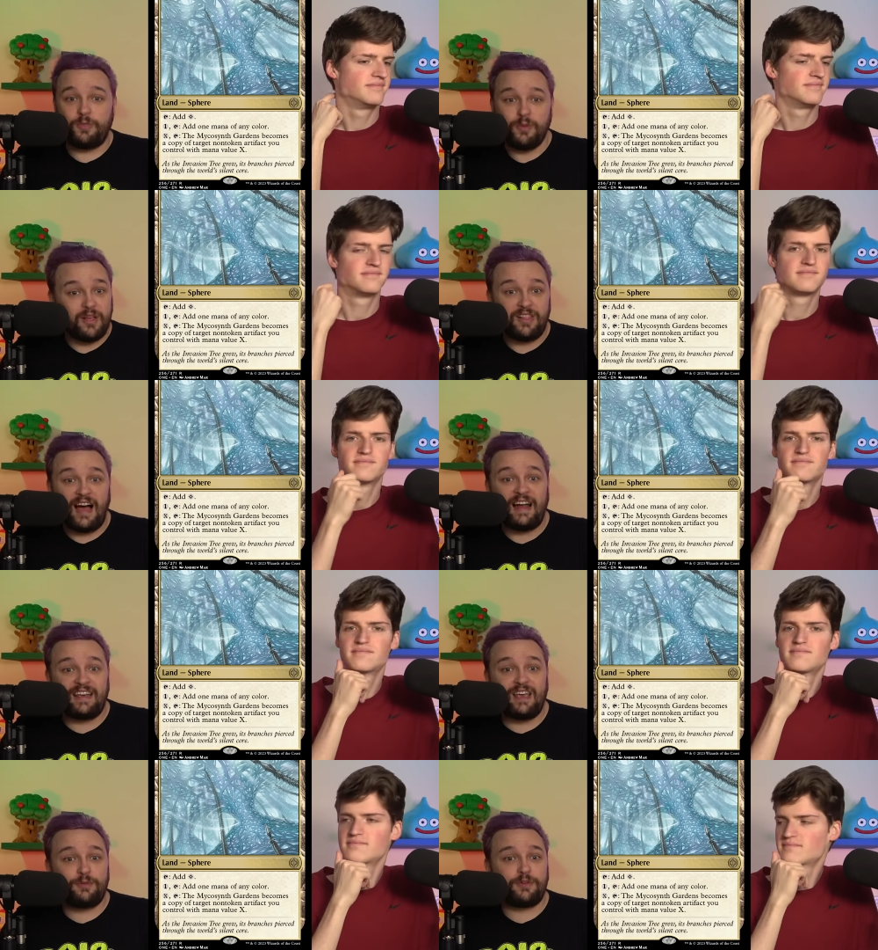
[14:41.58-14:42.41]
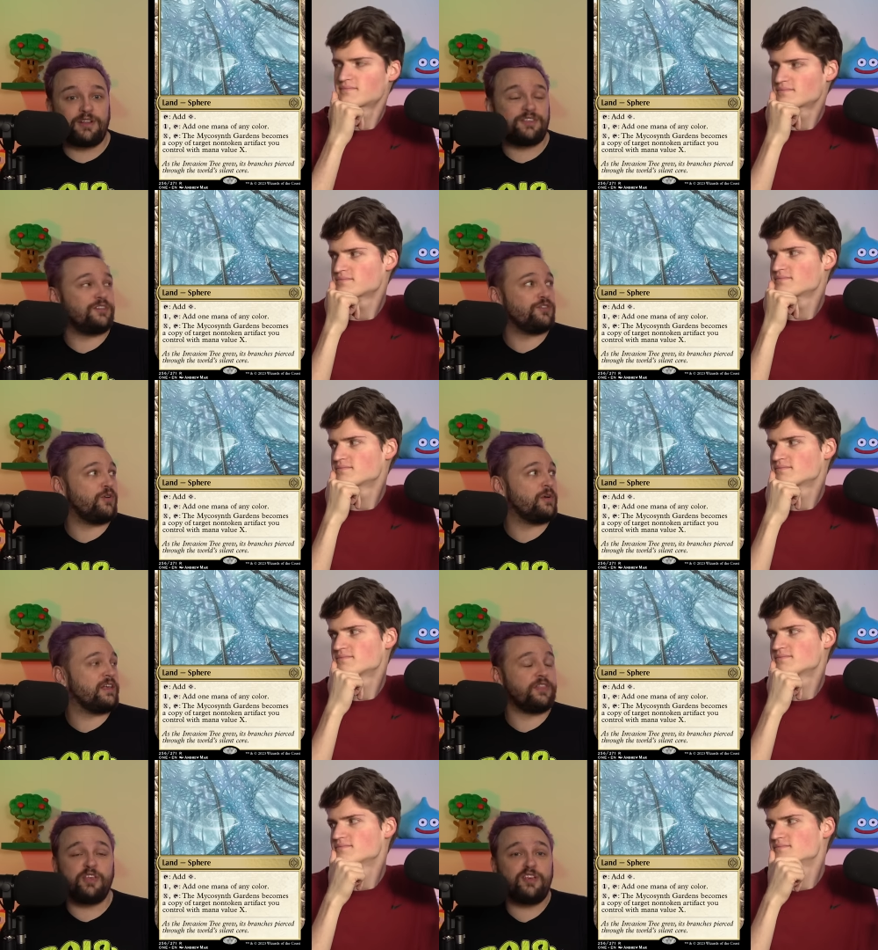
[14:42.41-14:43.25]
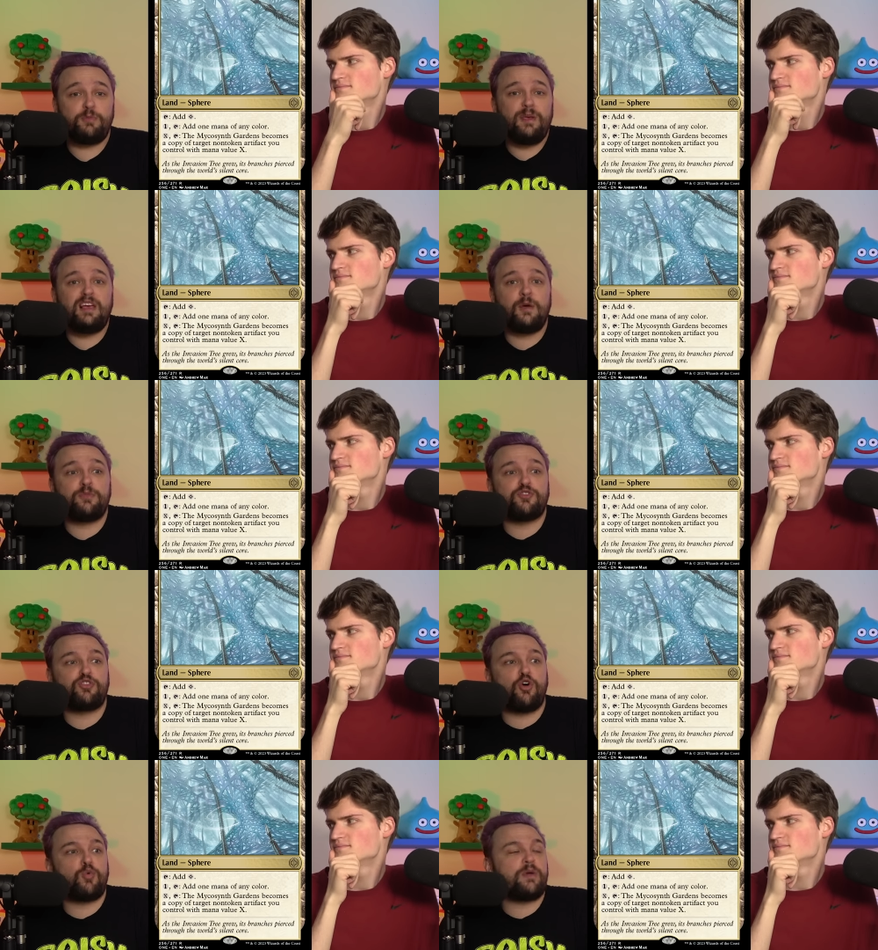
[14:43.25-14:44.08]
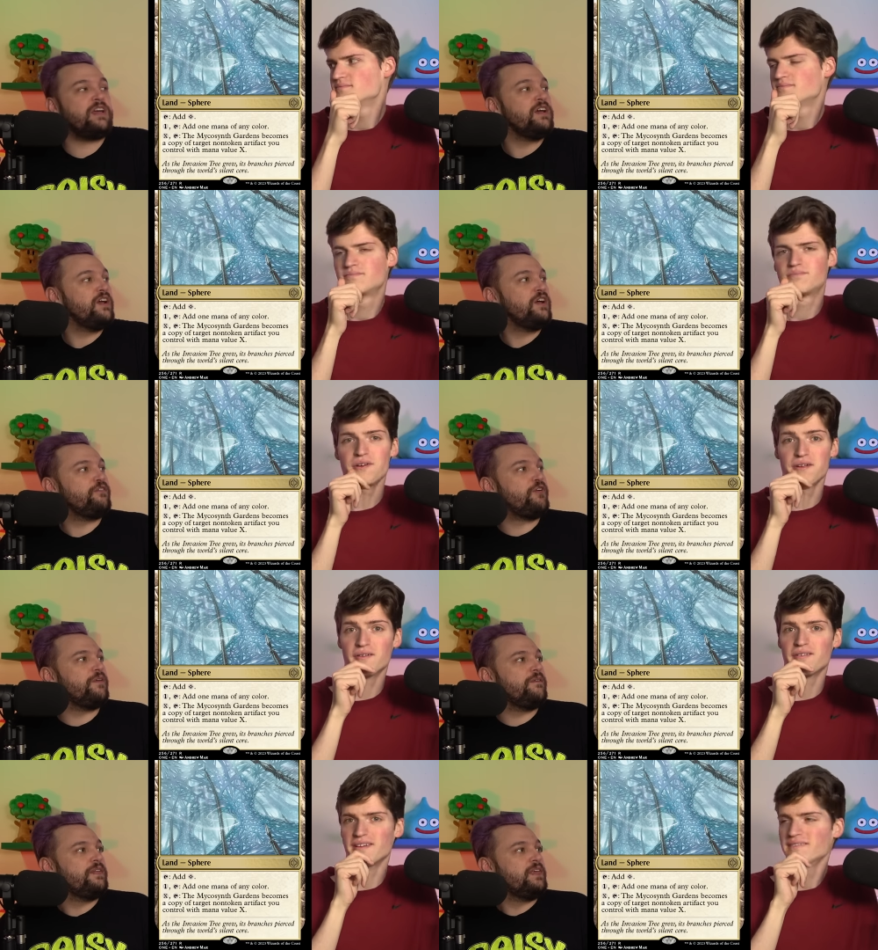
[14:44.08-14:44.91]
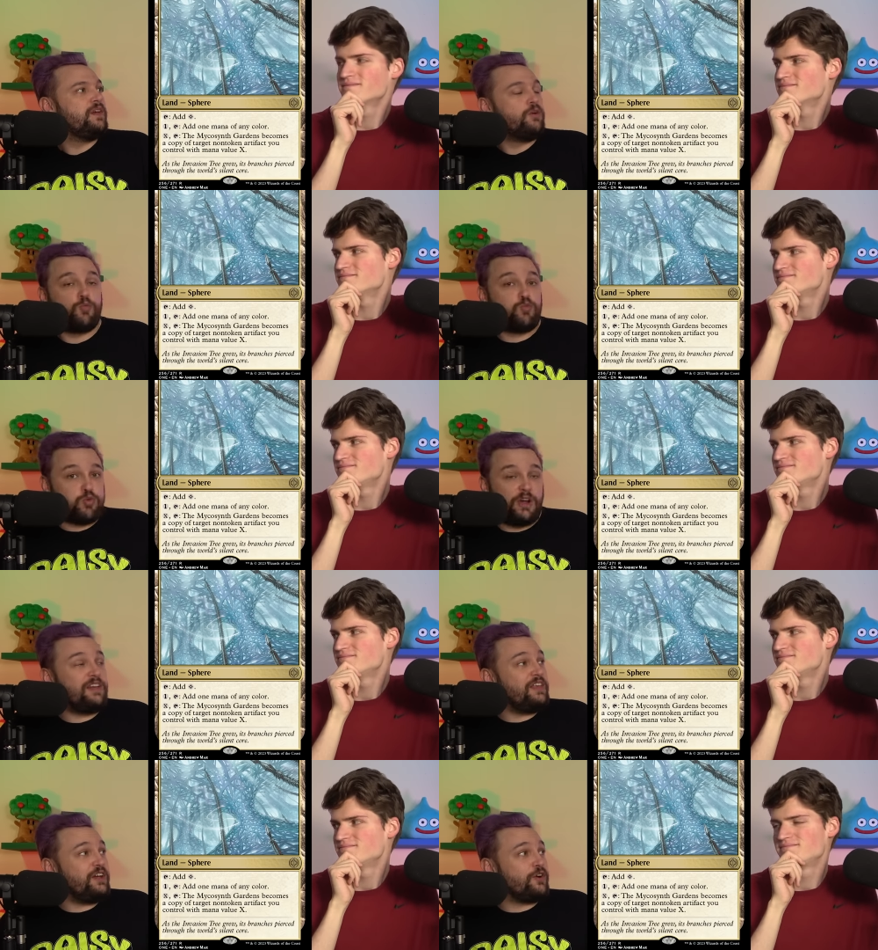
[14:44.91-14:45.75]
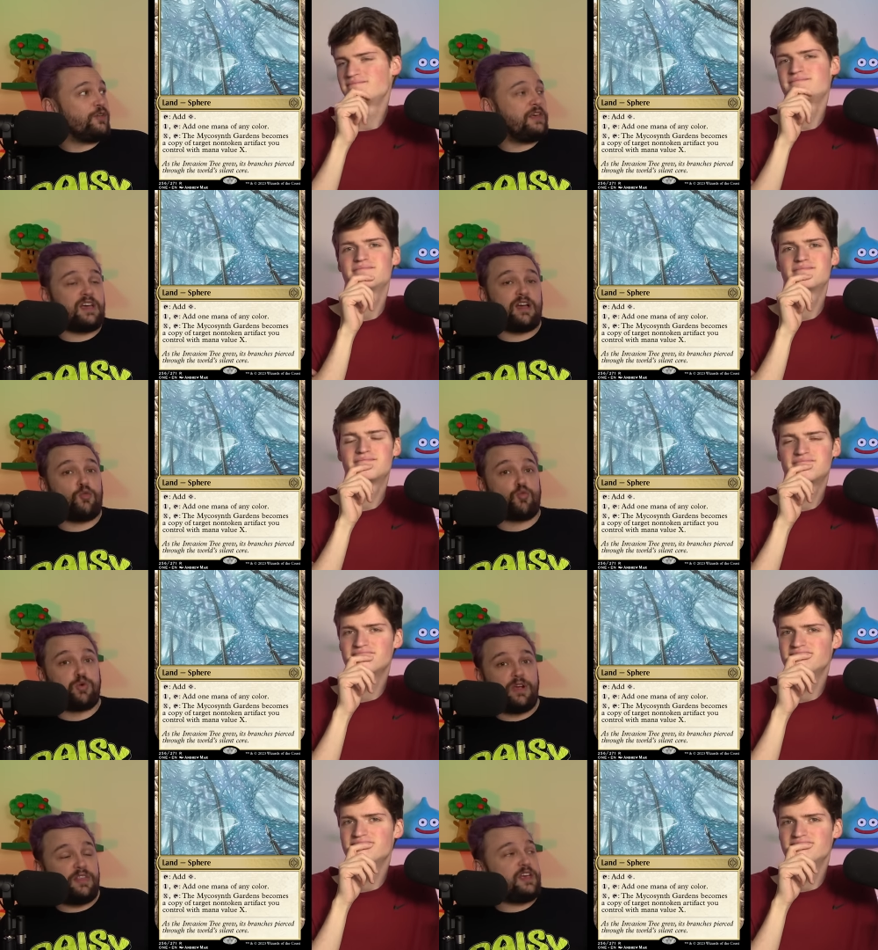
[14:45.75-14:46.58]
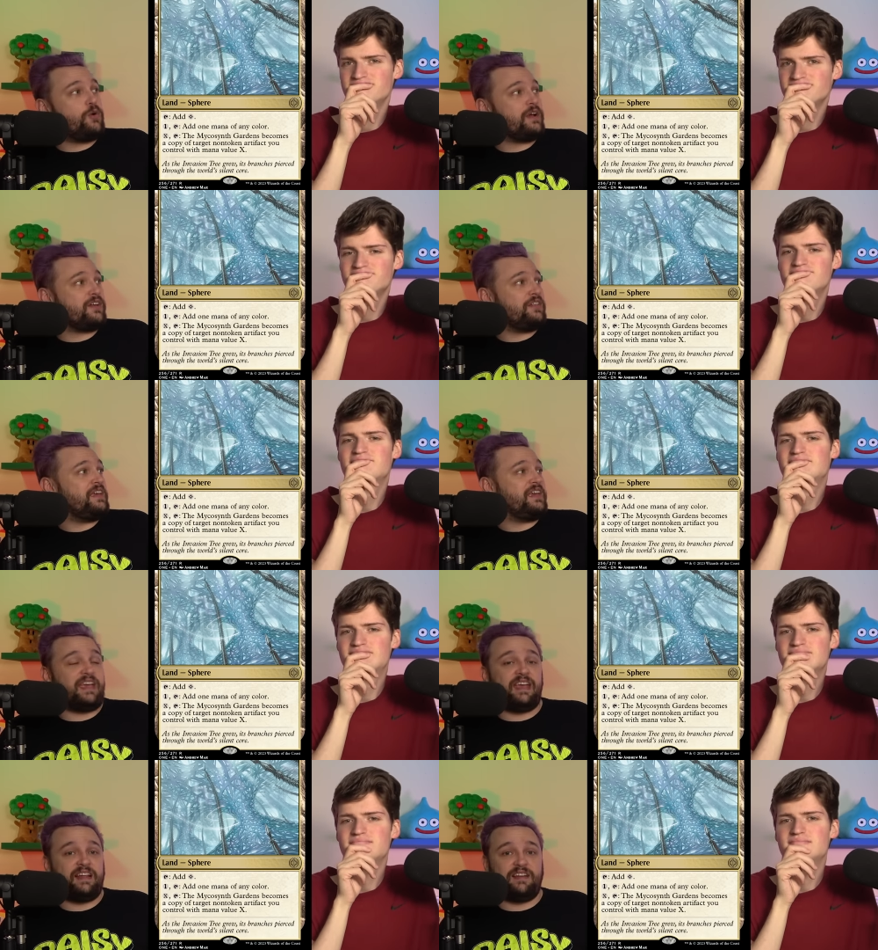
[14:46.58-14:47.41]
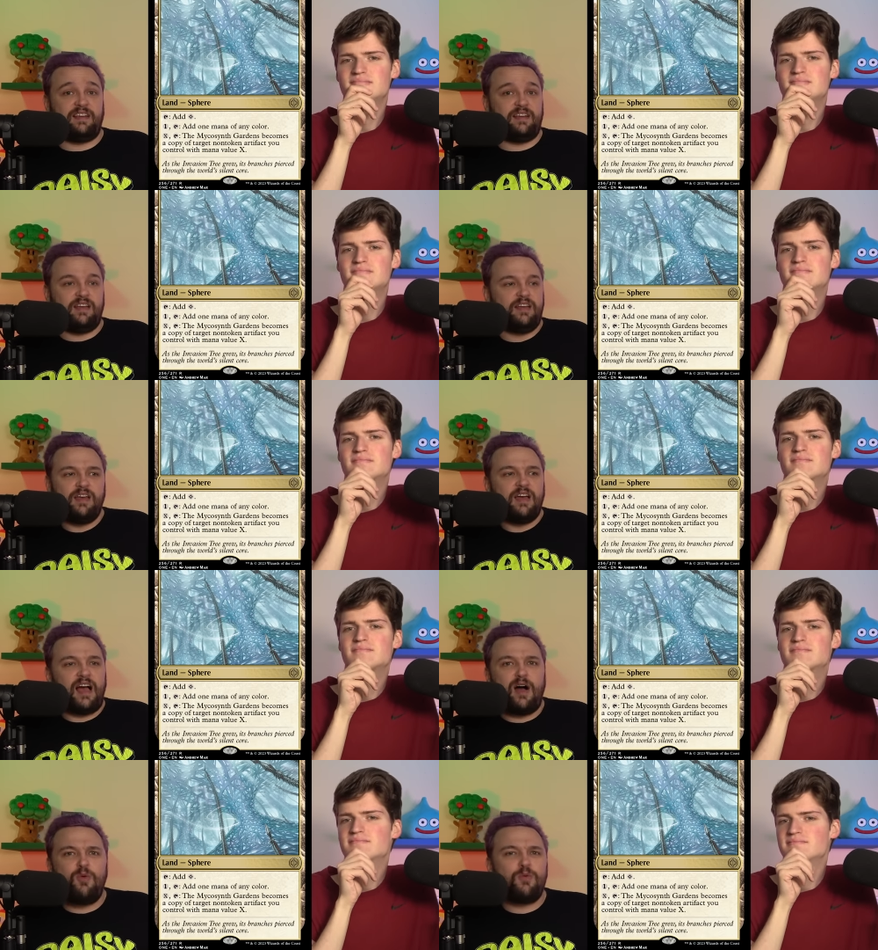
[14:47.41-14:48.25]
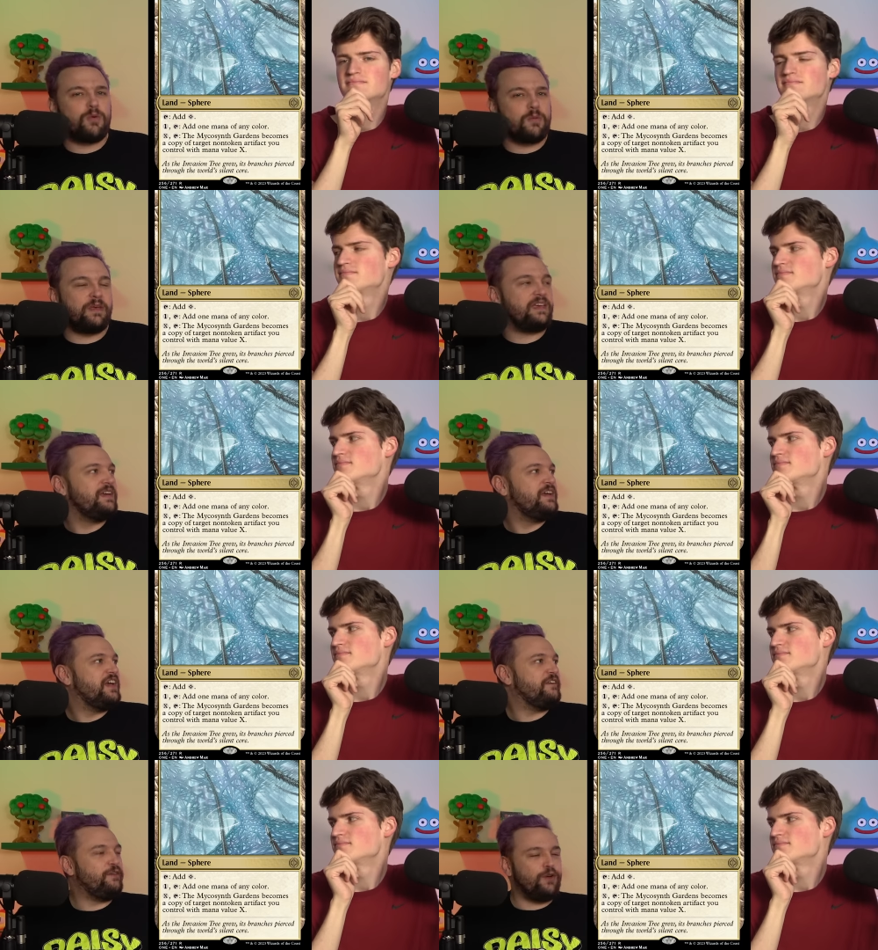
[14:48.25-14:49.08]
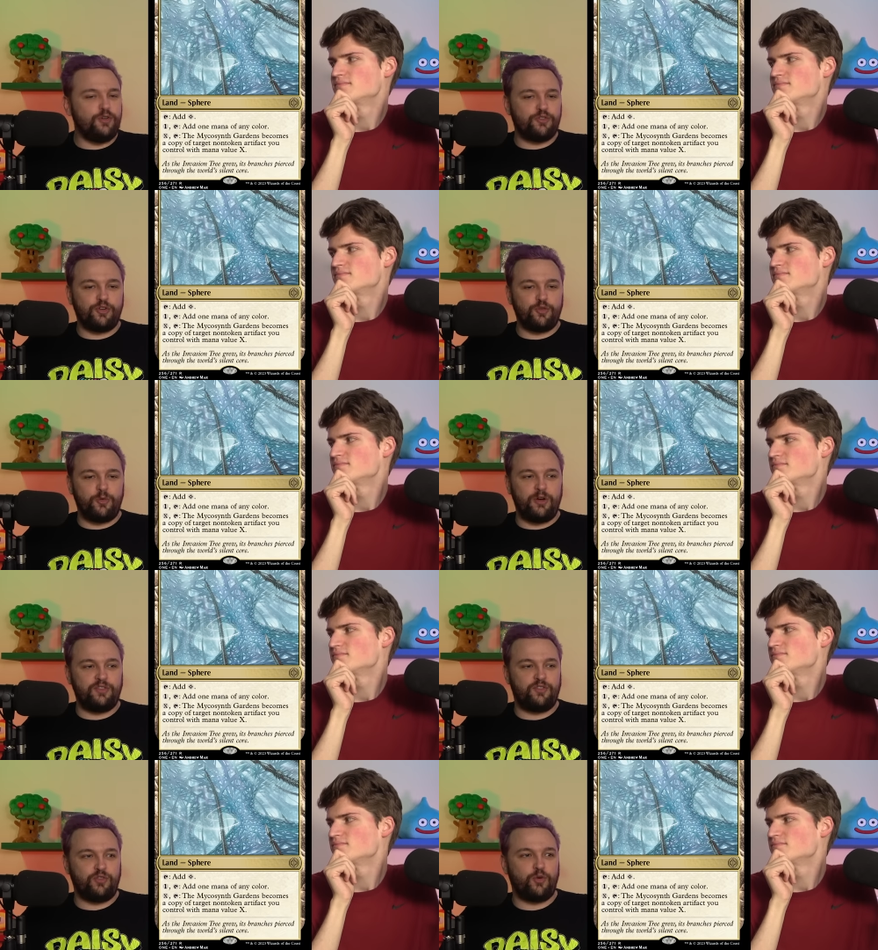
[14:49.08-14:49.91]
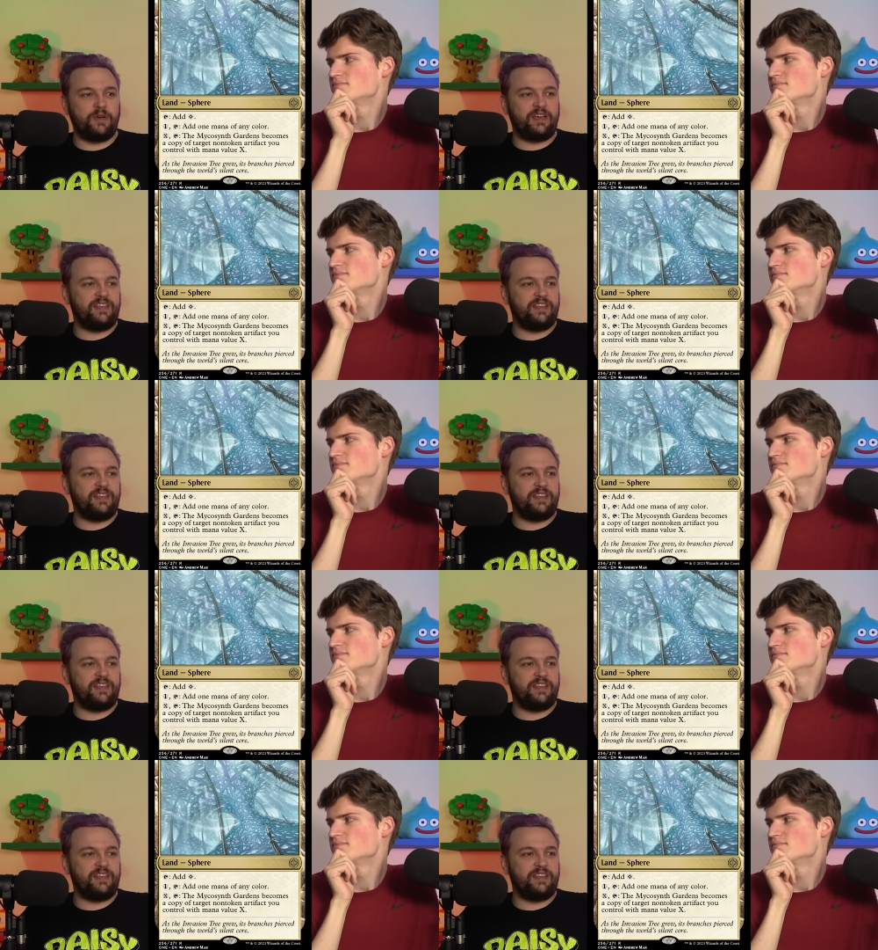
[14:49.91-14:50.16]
Speaker 1: A lot of games are going to see Sol Ring. This becomes Sol Ring pretty early. Really early, really quickly, and How, like, if you go turn one Sol Ring